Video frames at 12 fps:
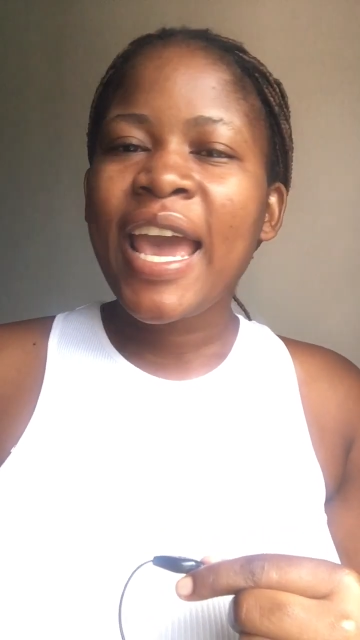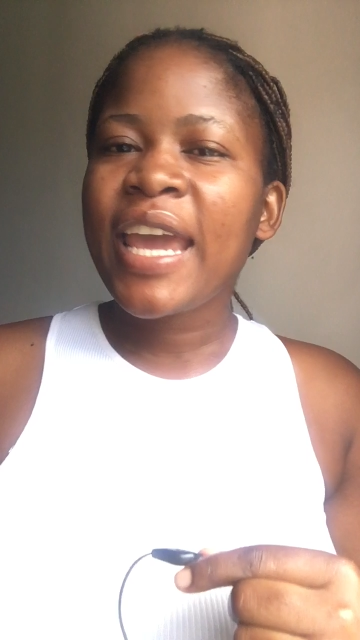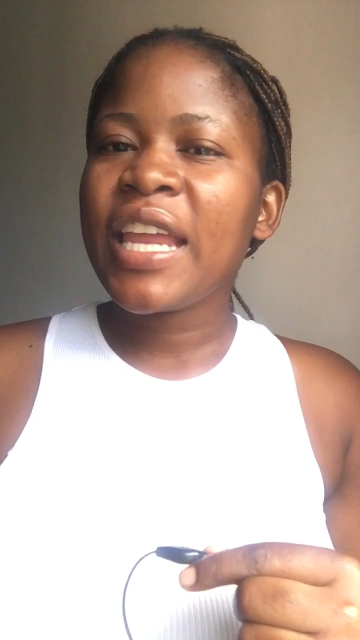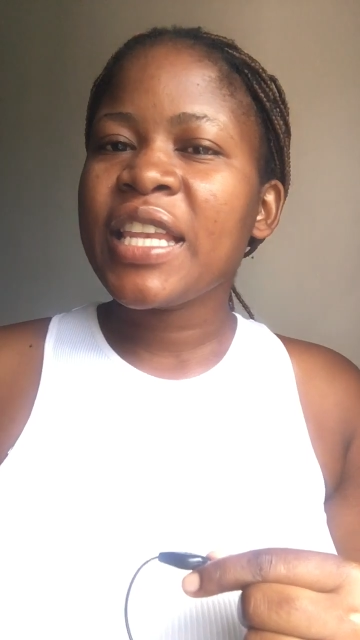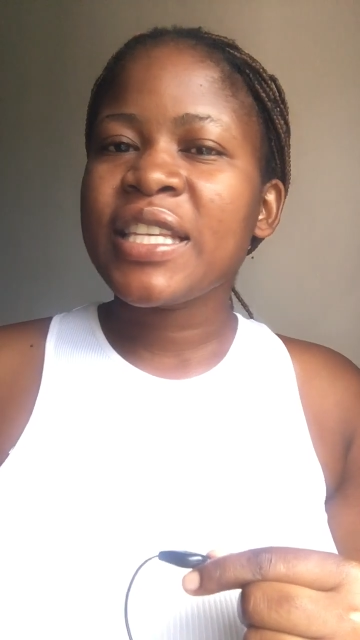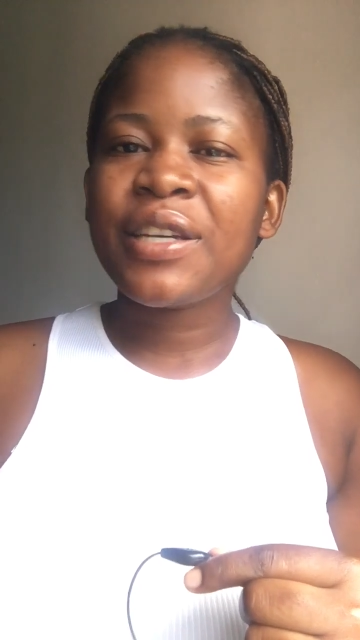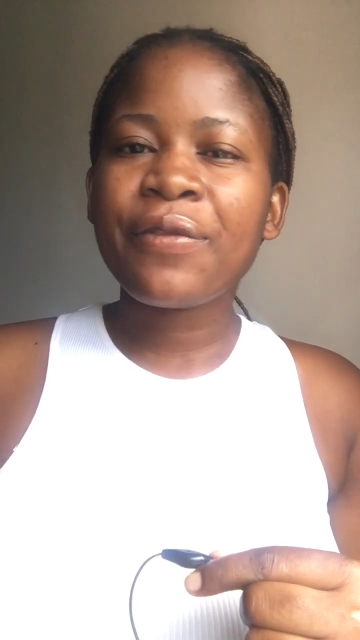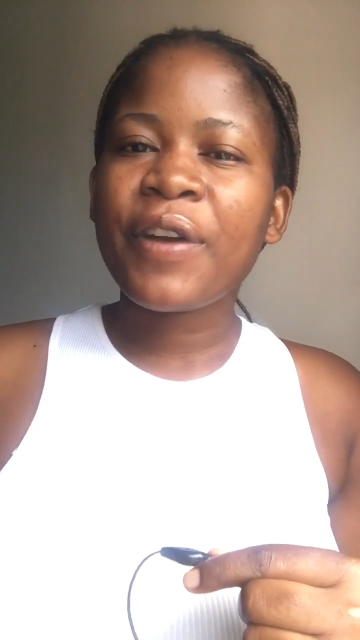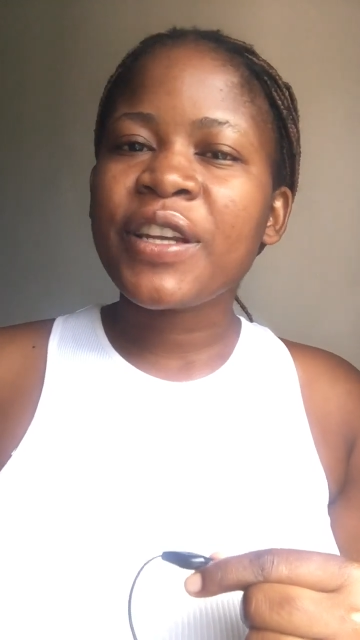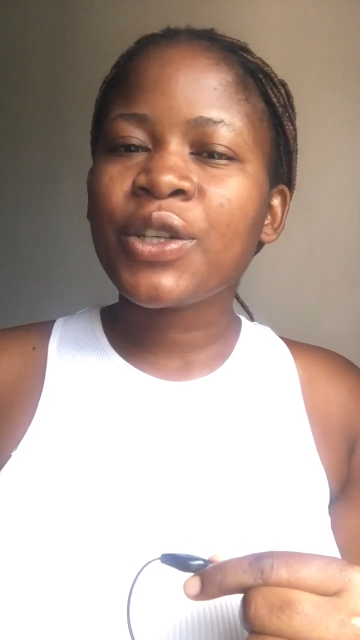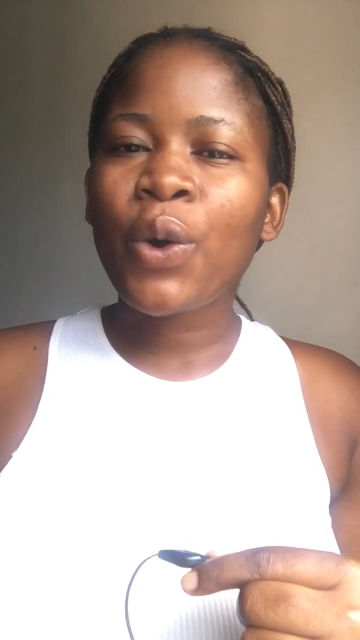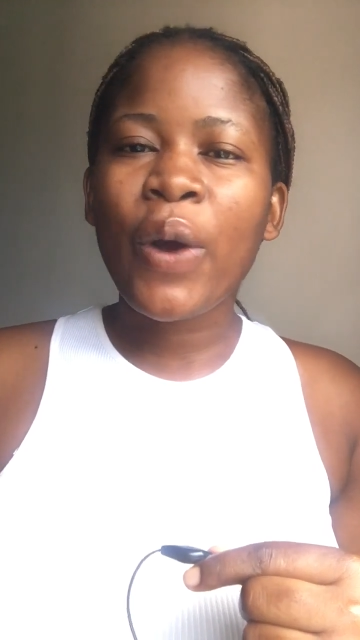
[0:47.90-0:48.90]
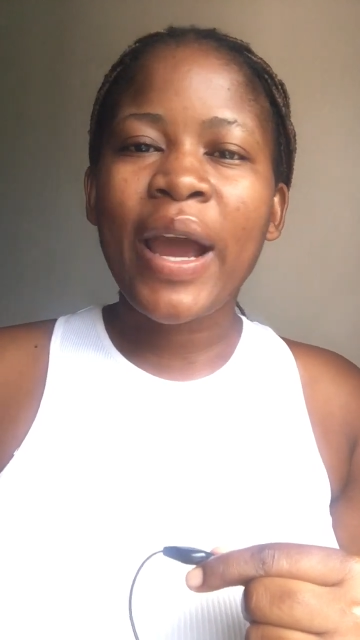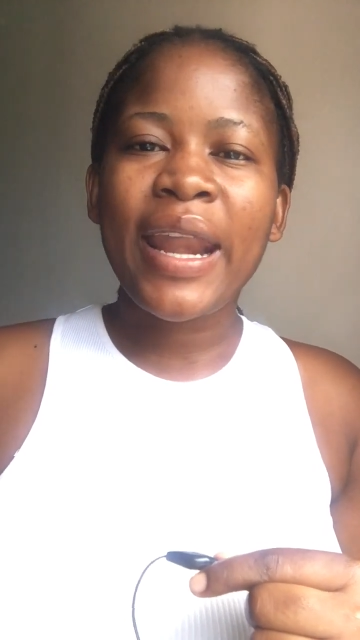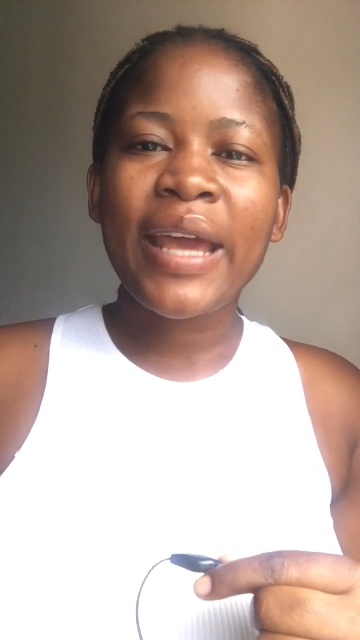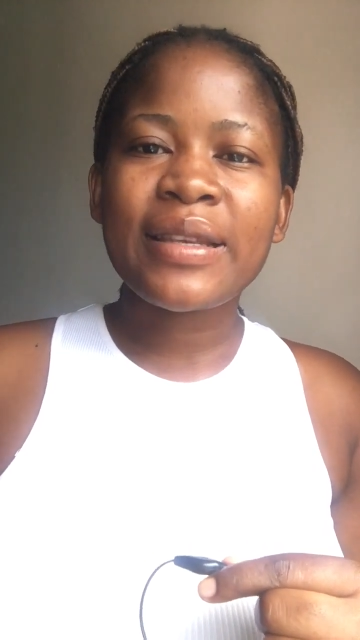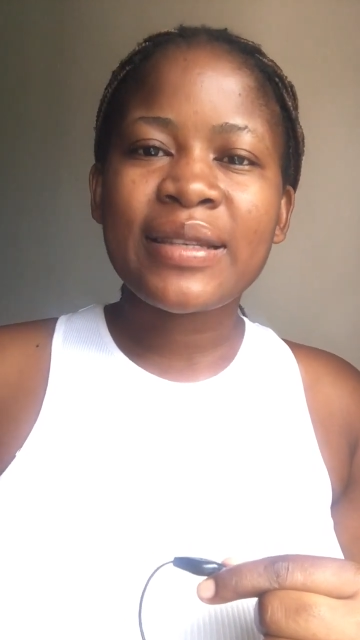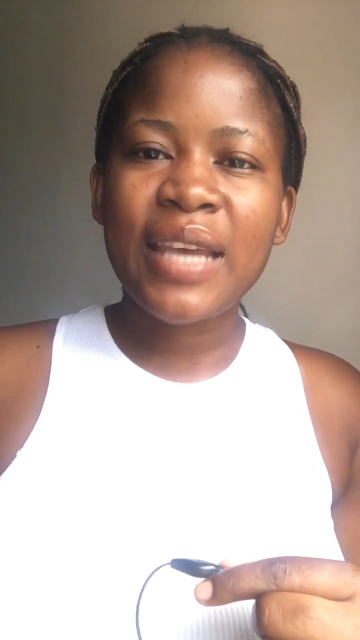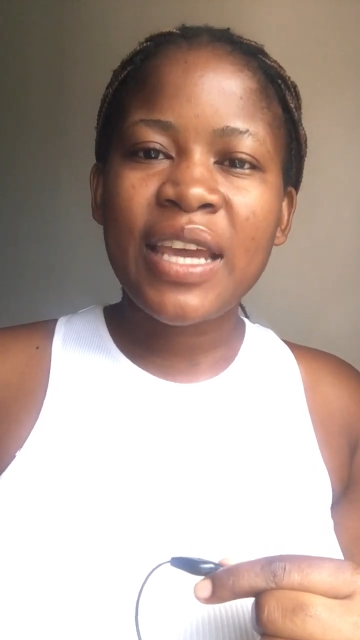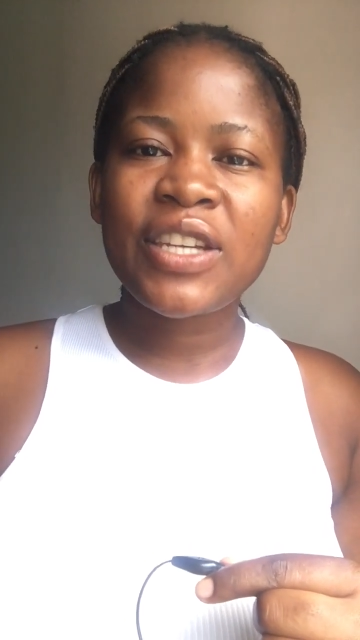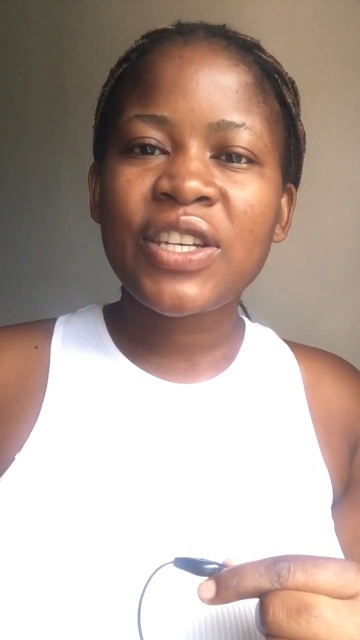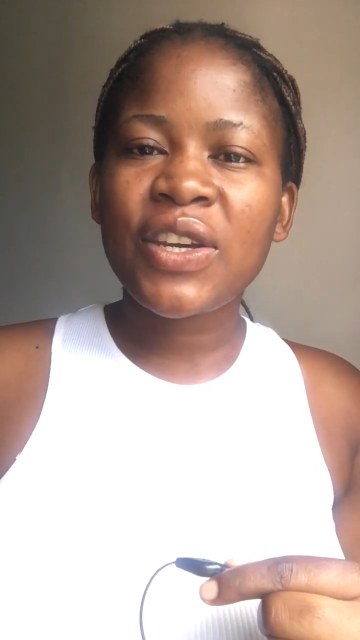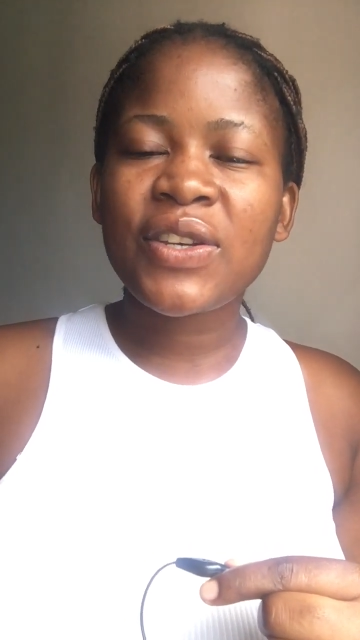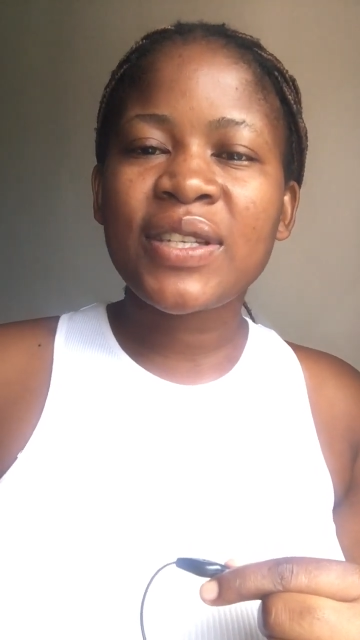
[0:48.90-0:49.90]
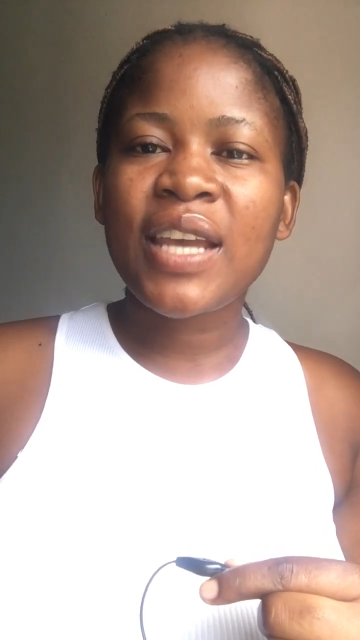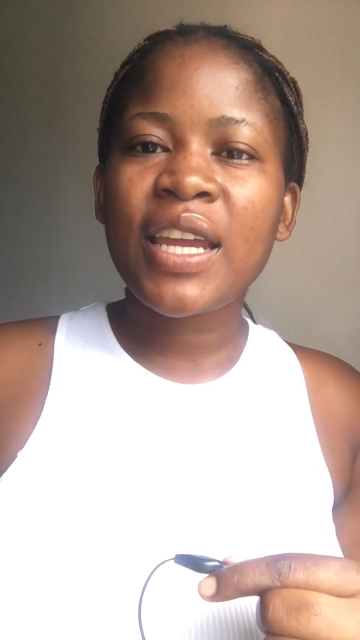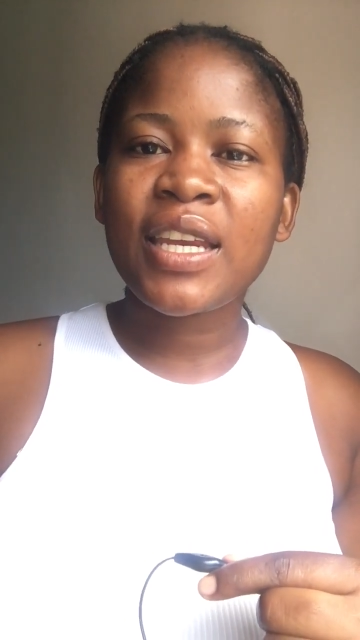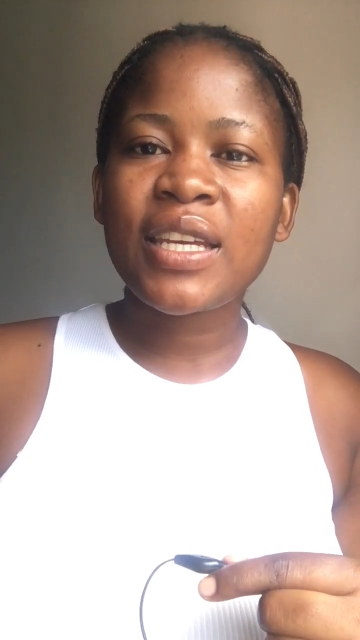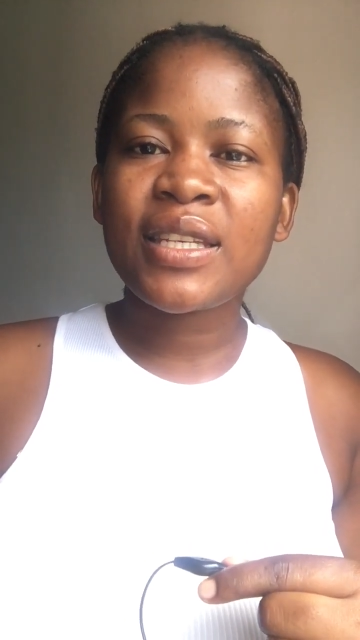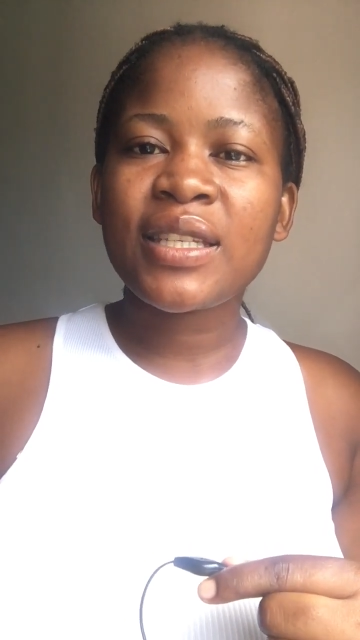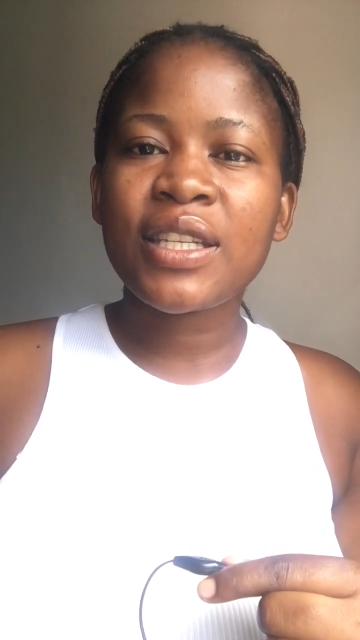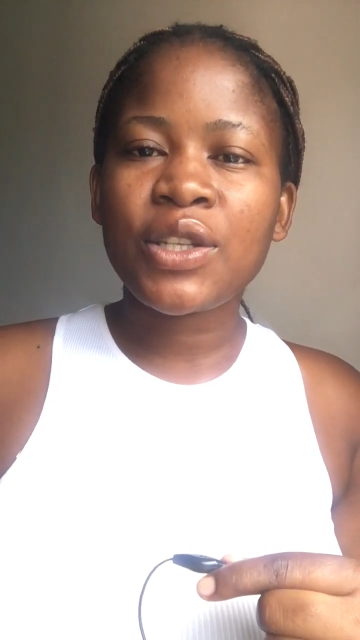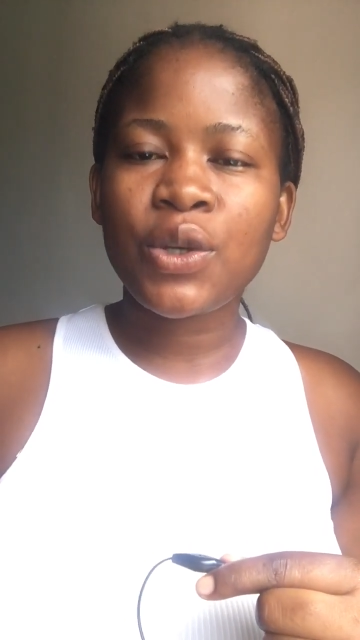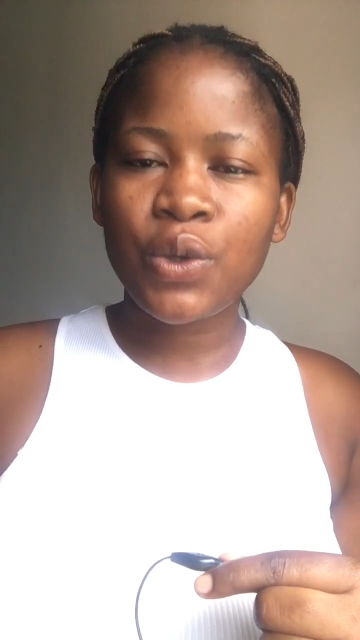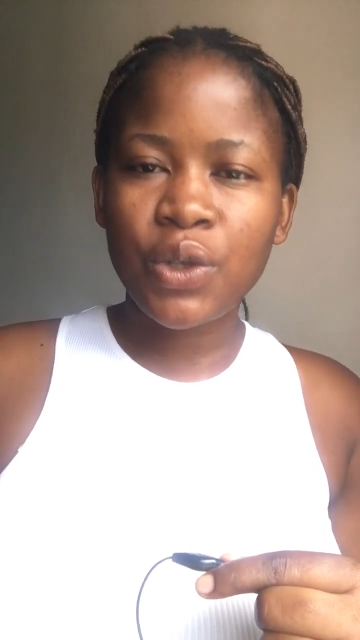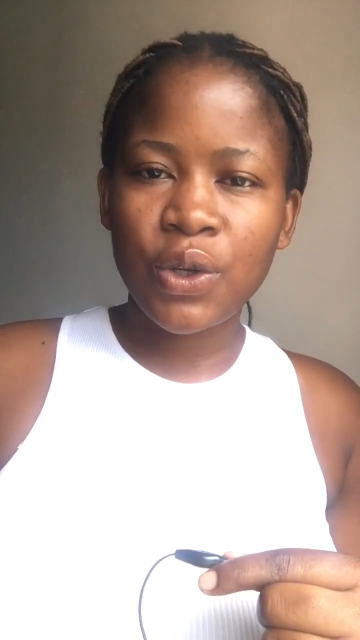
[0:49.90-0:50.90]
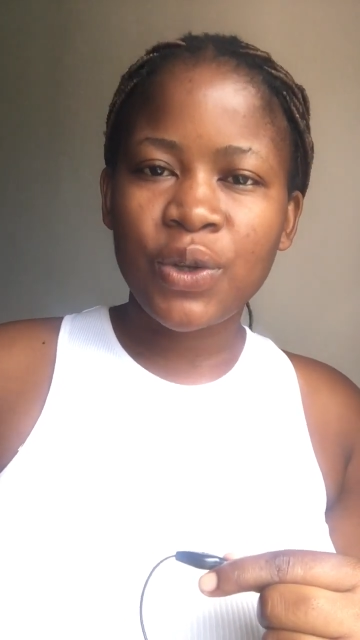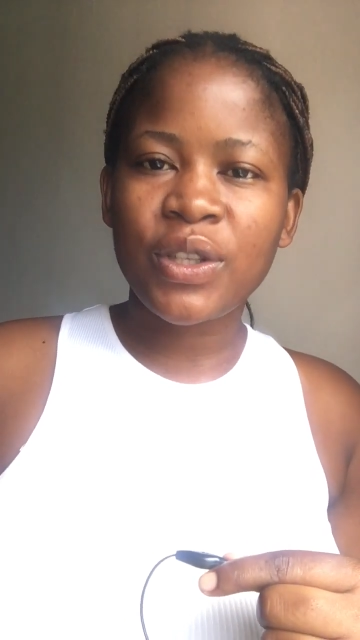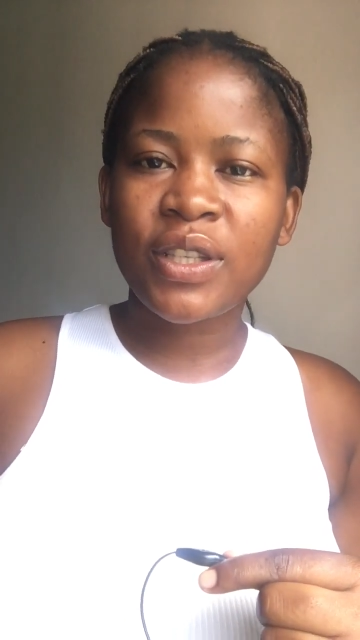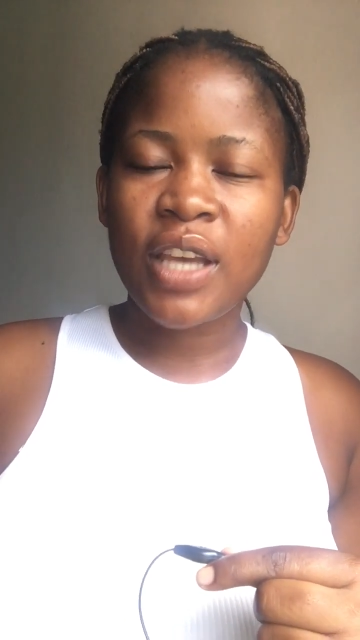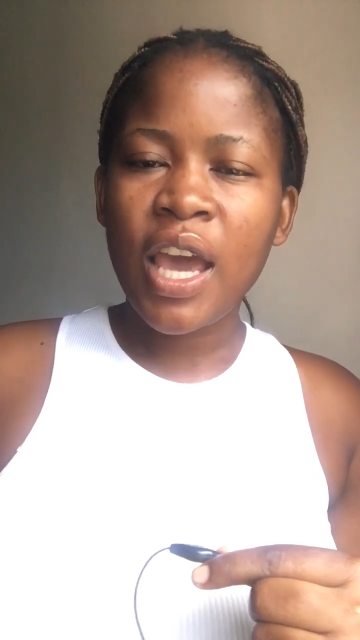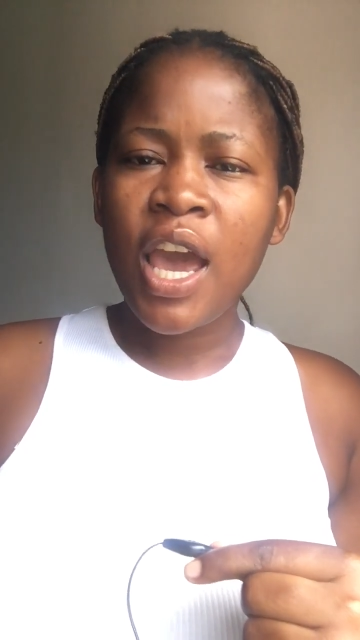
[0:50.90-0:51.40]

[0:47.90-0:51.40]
in different organizations and institutions.